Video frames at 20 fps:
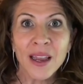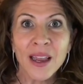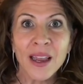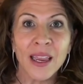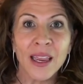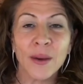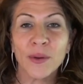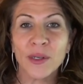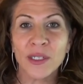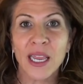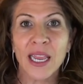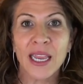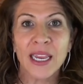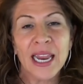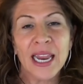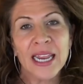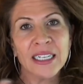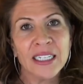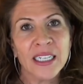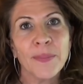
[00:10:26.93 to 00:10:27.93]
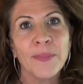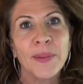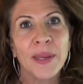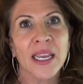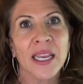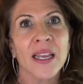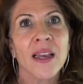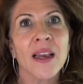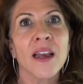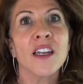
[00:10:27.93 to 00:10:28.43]
It ended up
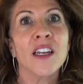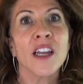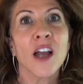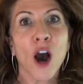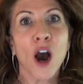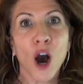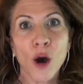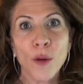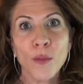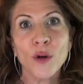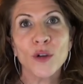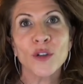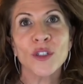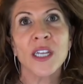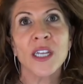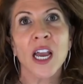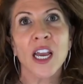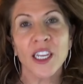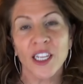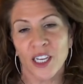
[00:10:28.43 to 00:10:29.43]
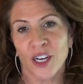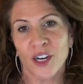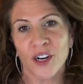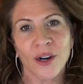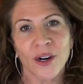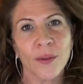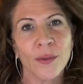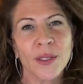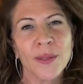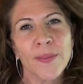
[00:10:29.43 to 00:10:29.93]
being almost a year.
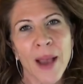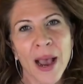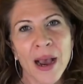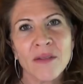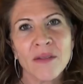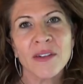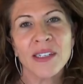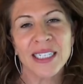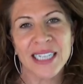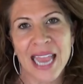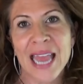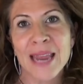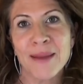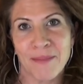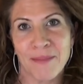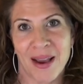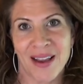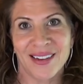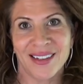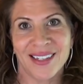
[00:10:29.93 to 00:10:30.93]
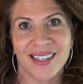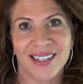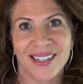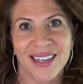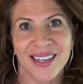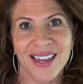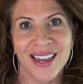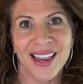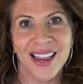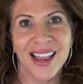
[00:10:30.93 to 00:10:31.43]
It was about 10 months
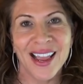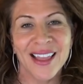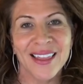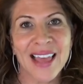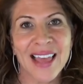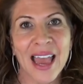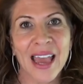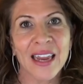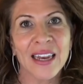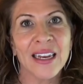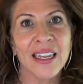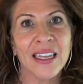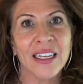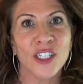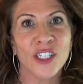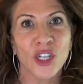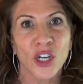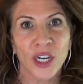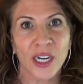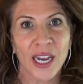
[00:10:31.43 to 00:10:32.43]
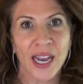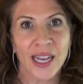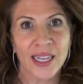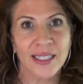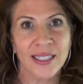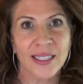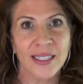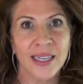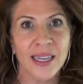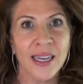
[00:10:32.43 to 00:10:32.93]
that it took
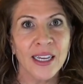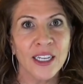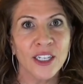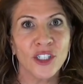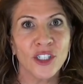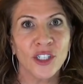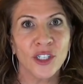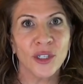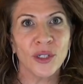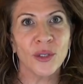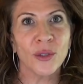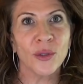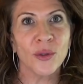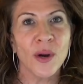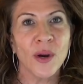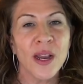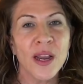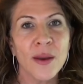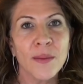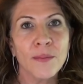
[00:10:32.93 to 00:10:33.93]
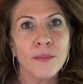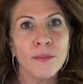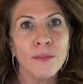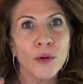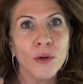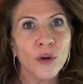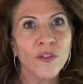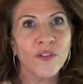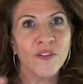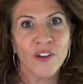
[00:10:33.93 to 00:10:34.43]
us to
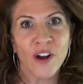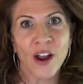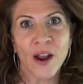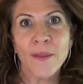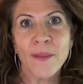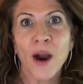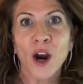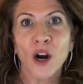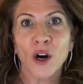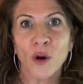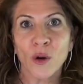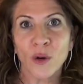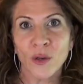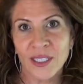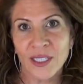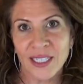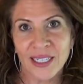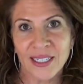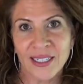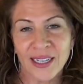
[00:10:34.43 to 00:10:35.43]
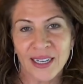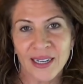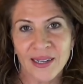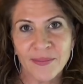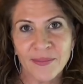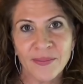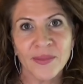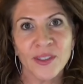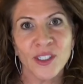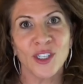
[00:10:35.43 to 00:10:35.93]
move from our old
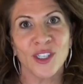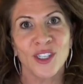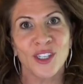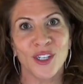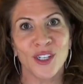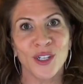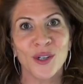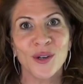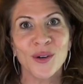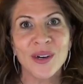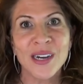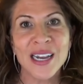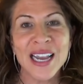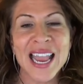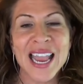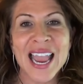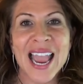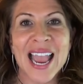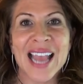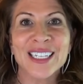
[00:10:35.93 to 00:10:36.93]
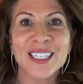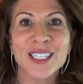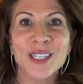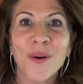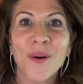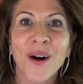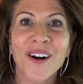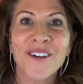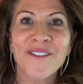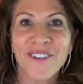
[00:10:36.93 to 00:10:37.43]
system to the new. And
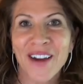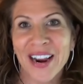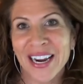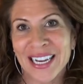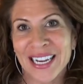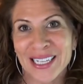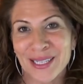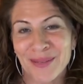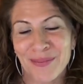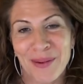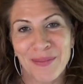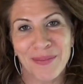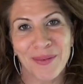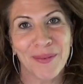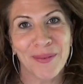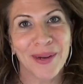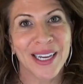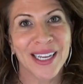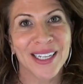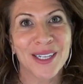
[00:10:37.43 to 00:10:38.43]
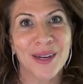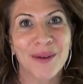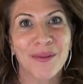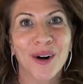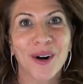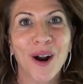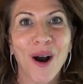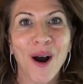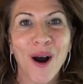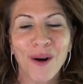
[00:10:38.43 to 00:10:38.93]
so our finance people, because they
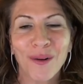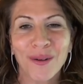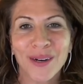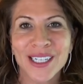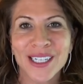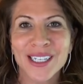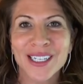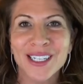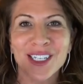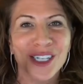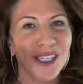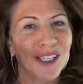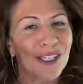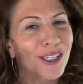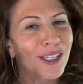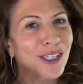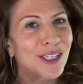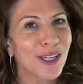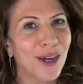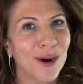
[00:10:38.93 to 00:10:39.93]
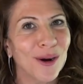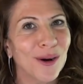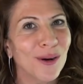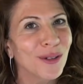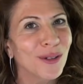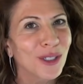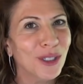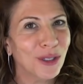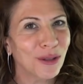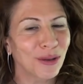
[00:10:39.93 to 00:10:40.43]
were always just
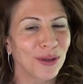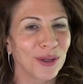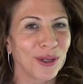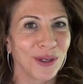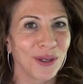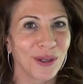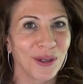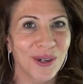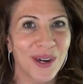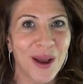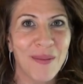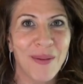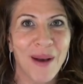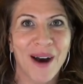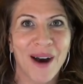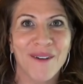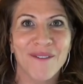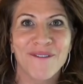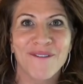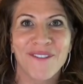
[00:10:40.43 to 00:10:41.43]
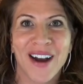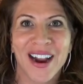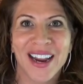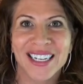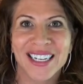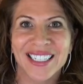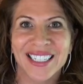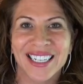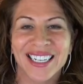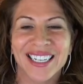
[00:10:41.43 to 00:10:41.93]
so shrewd about
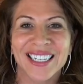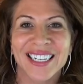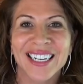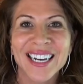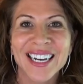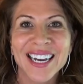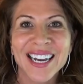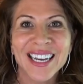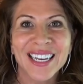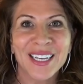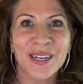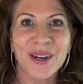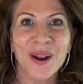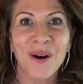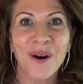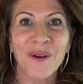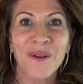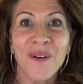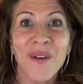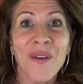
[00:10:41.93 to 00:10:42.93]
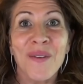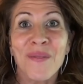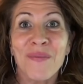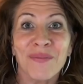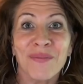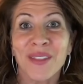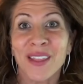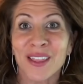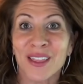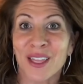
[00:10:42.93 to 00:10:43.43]
finding, you know,
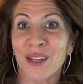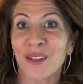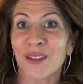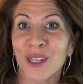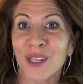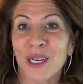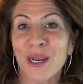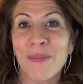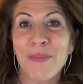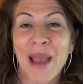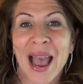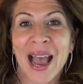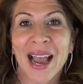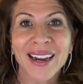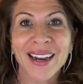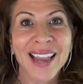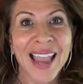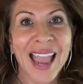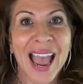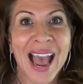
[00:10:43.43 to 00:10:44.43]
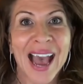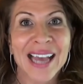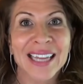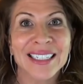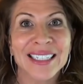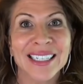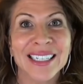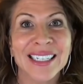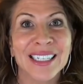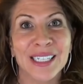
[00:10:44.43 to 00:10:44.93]
the look back
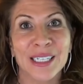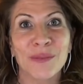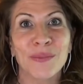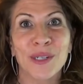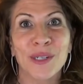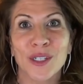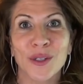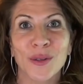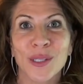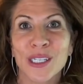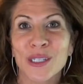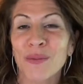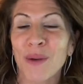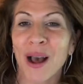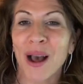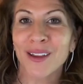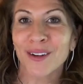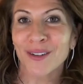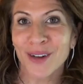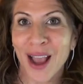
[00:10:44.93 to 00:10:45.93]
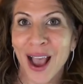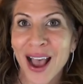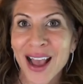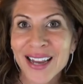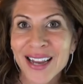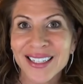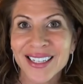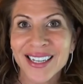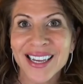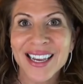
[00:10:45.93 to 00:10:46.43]
at, did we do this well or
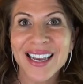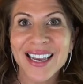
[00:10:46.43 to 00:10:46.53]
not?